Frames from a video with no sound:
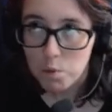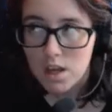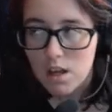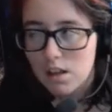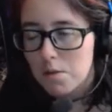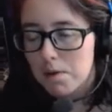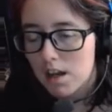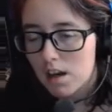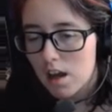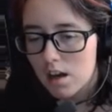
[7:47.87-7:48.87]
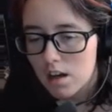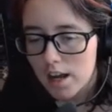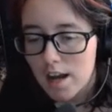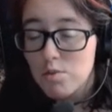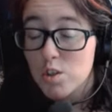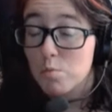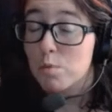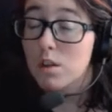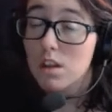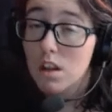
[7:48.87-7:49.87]
really bad at editing. I'm just
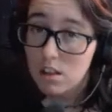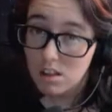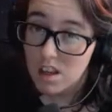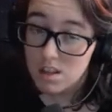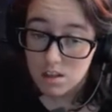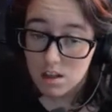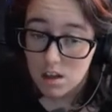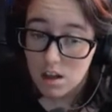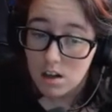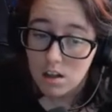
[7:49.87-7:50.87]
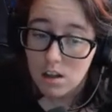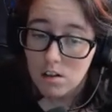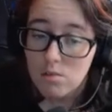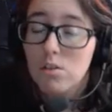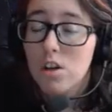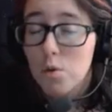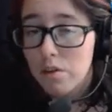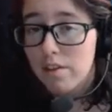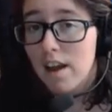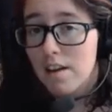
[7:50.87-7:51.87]
really lazy at editing. We'll go
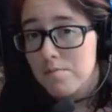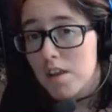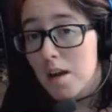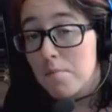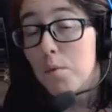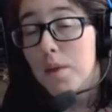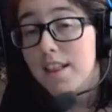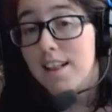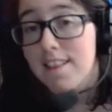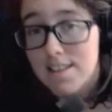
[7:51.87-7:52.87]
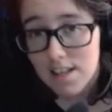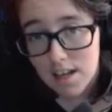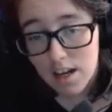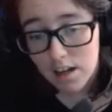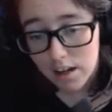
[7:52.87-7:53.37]
with that. I'm really lazy at